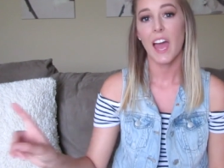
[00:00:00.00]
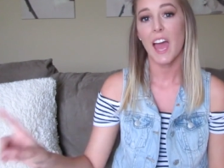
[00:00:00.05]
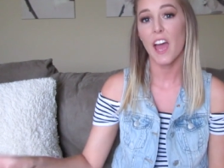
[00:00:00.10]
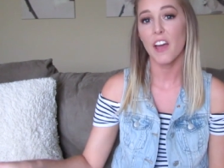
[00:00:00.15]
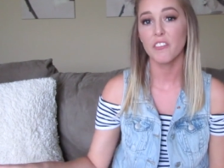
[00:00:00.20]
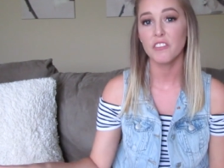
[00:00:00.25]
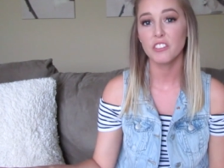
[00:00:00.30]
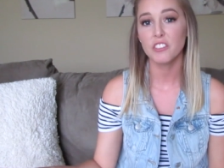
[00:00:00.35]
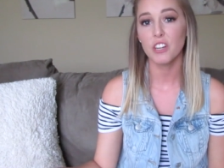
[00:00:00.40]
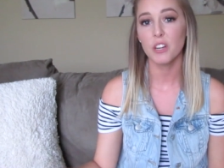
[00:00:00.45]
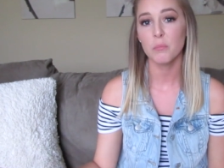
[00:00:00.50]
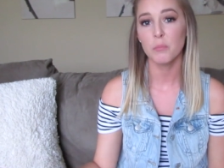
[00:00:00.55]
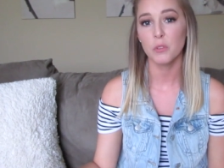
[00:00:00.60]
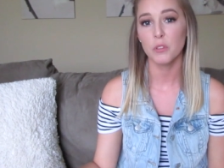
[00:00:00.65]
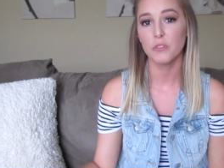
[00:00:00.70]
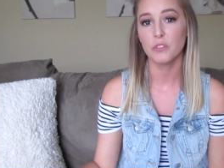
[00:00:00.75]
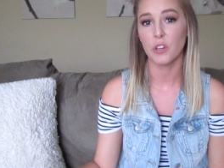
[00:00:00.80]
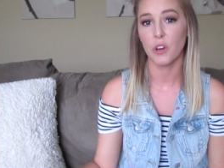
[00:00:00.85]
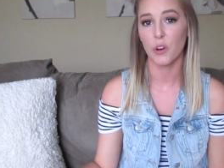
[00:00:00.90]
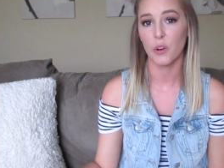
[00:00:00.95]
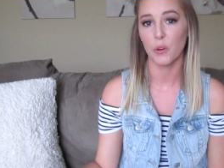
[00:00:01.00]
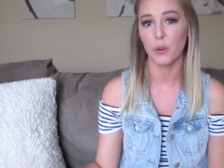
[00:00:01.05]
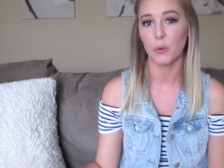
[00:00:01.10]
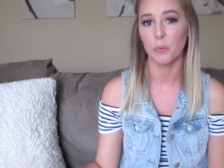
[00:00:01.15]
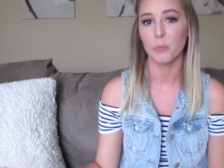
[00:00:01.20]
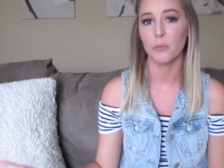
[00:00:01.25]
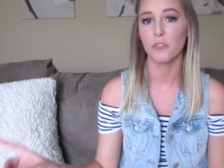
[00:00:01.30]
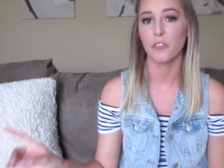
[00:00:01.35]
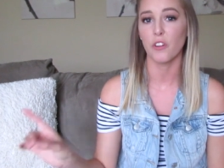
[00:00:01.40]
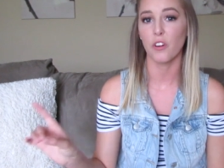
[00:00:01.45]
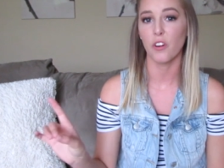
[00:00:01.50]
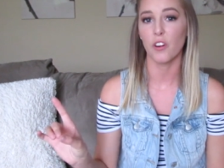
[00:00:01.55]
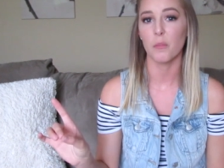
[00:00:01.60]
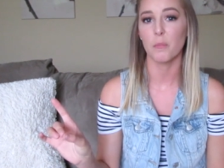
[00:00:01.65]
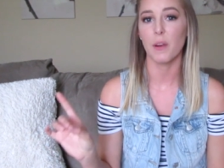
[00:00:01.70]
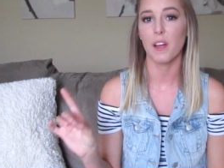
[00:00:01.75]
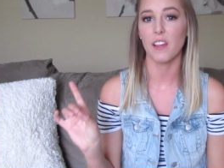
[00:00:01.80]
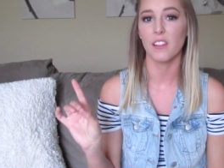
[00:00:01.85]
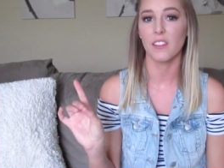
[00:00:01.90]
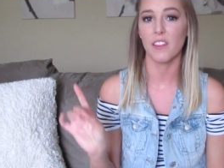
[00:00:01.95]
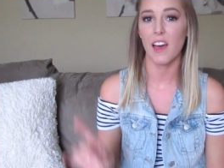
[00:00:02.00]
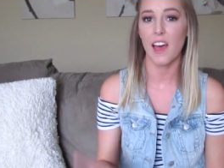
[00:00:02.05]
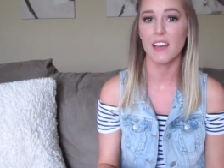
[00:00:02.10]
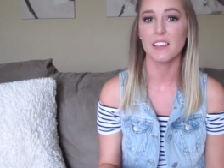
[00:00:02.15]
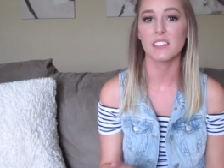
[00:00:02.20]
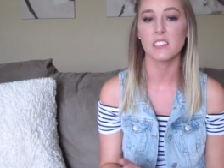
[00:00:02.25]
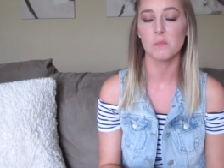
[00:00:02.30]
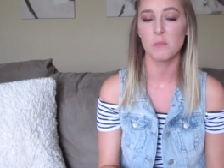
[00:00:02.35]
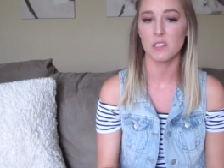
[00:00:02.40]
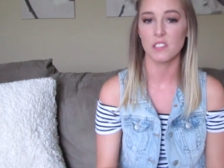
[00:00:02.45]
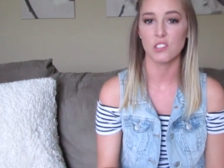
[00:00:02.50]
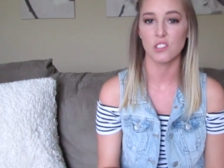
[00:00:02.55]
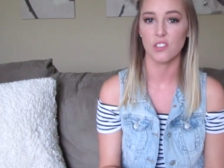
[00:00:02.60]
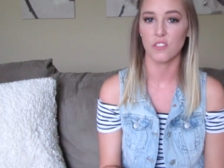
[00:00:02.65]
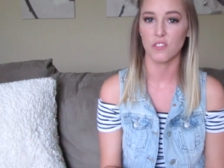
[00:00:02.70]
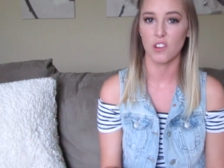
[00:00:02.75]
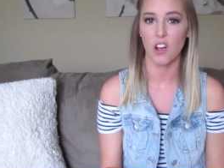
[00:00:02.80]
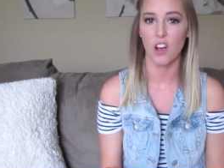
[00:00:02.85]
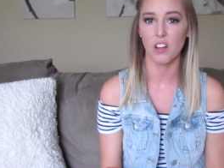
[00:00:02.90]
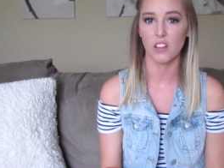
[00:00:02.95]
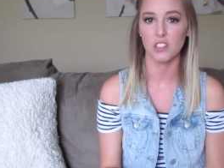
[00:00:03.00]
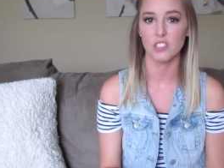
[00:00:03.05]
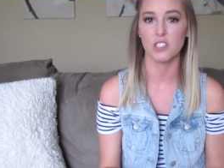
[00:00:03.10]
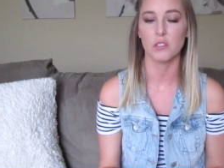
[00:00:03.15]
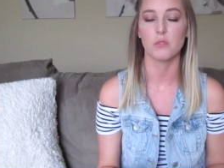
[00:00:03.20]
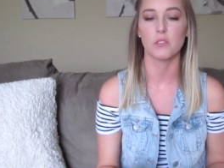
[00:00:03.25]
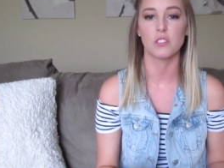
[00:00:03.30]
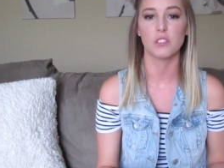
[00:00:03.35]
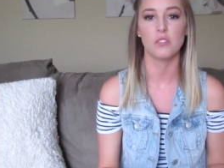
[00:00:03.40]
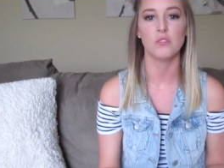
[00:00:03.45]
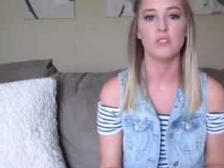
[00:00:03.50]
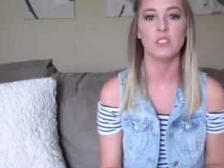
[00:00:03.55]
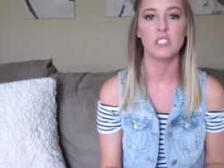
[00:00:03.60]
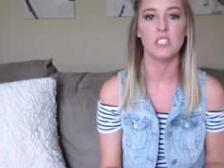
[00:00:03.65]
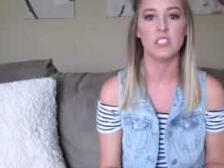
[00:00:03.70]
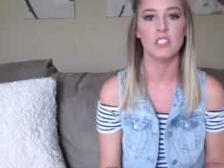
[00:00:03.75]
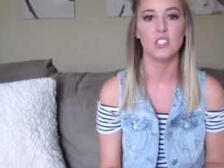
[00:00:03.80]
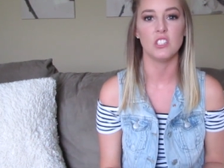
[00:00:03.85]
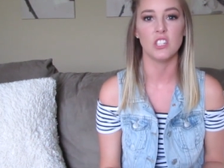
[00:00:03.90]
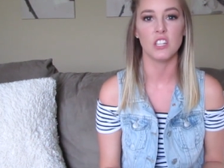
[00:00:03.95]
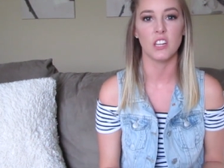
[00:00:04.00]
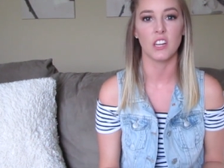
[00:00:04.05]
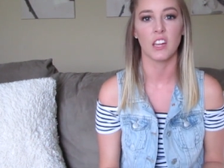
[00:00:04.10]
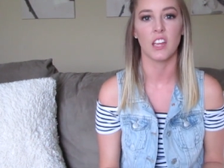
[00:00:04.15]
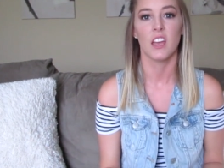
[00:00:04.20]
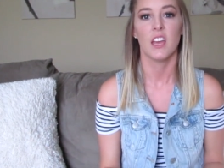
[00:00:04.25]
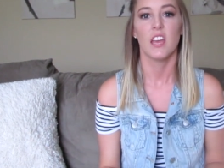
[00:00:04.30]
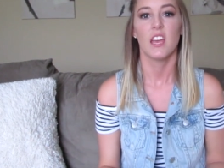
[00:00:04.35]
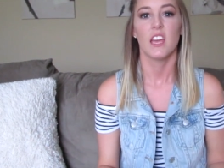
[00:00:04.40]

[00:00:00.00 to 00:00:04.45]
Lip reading: After I moved home for my last semester of college, I was student teaching,